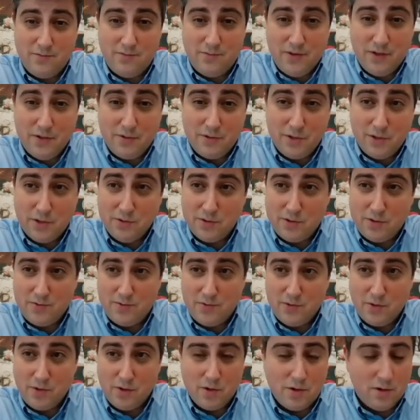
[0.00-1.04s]
field use
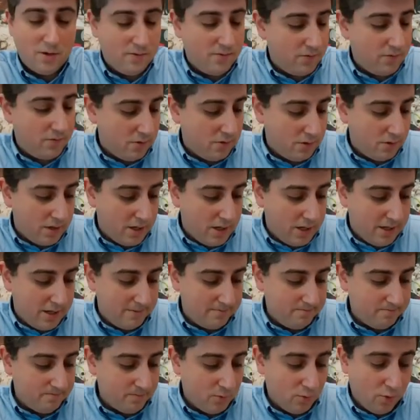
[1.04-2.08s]
for, for uh,
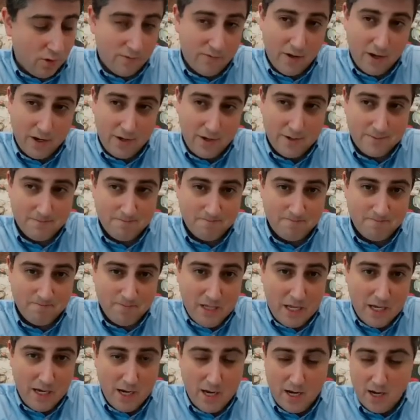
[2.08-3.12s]
warfighters.
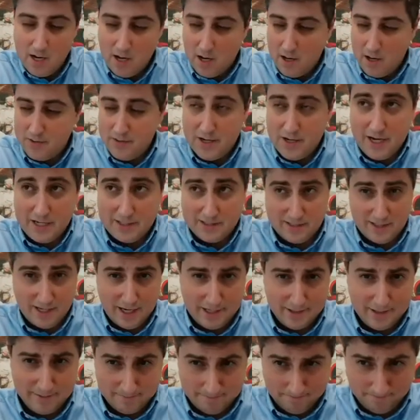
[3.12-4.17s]
On the next
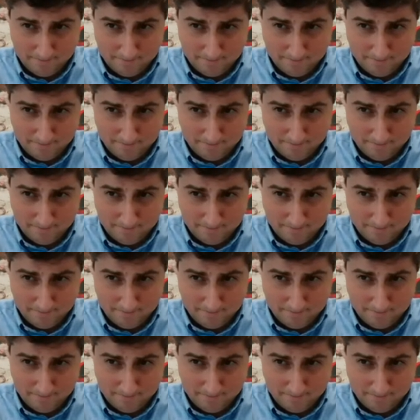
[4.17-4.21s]
slide,